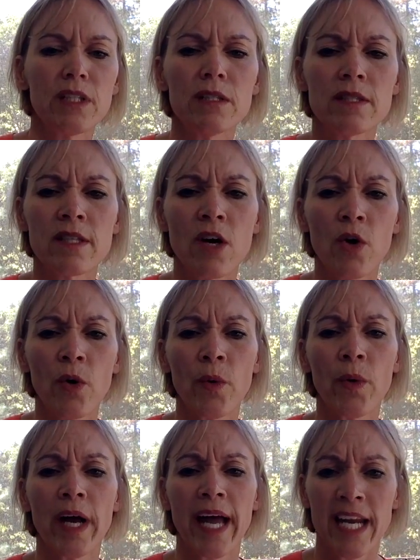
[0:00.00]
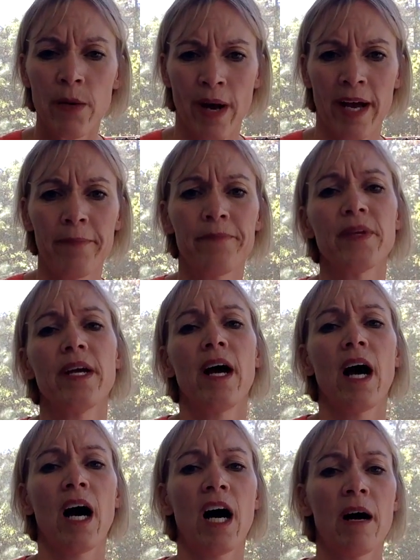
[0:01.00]
So anyway,
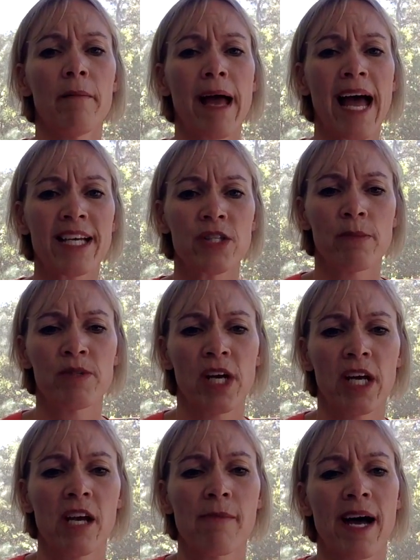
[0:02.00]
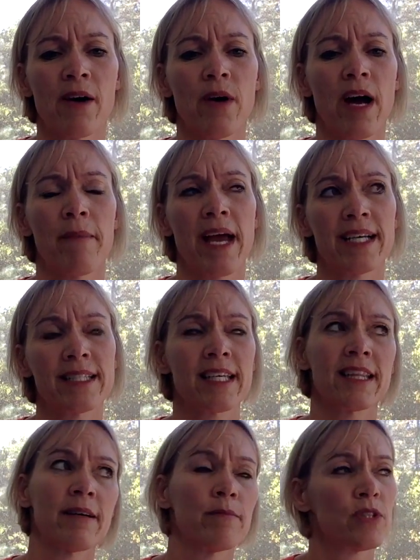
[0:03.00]
as I'm checking them out, I'm
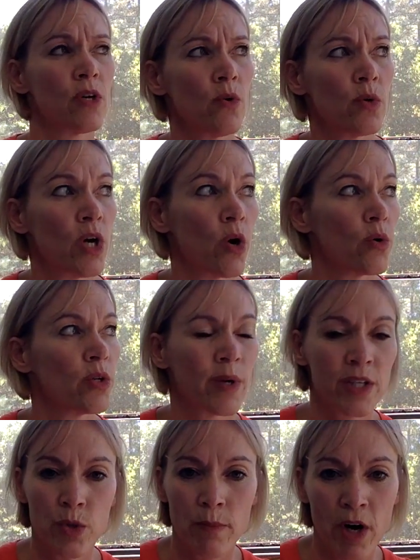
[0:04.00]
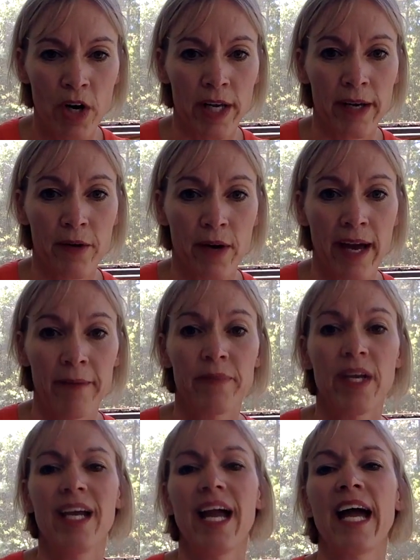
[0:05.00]
asking them, so, do you want to do a party? Okay.
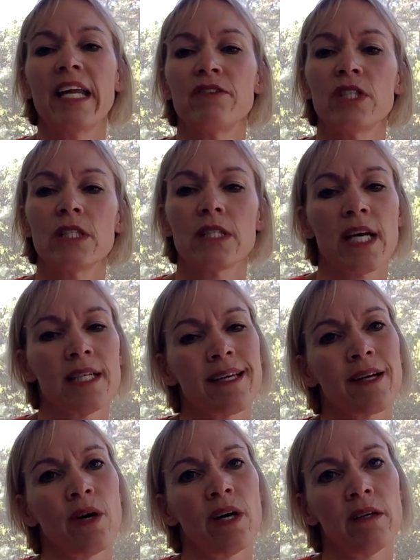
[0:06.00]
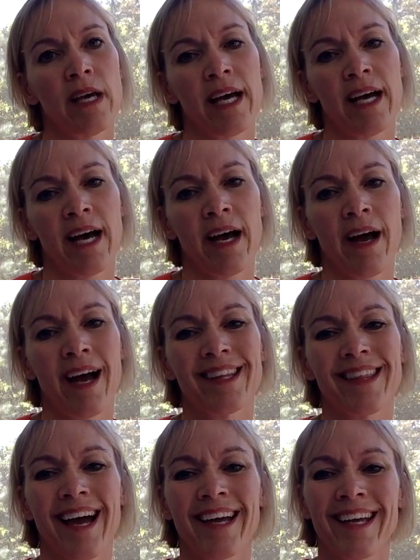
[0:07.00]
And if she says like, well, yeah,
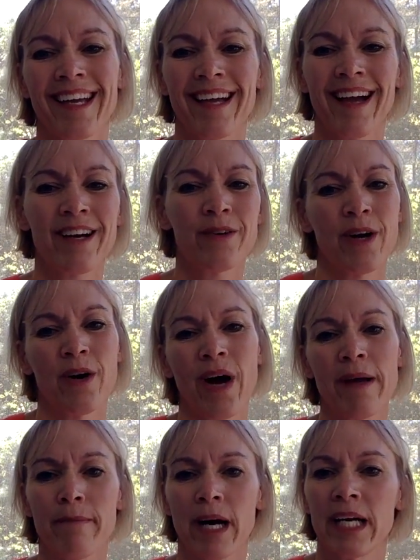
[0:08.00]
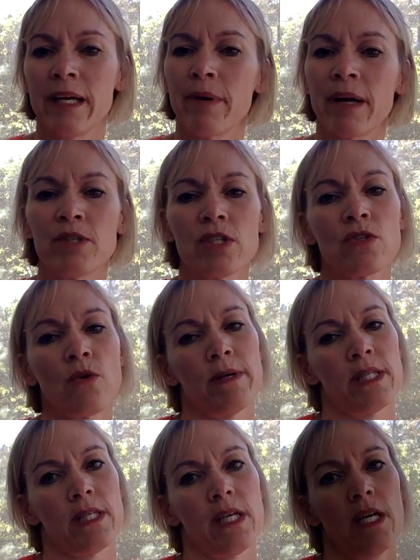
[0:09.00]
I don't know, I might, but I'm just so
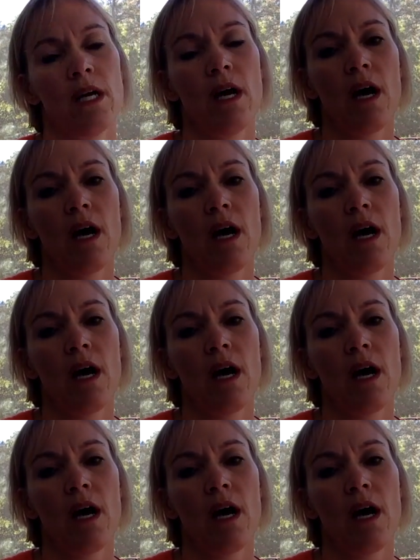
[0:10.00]
busy.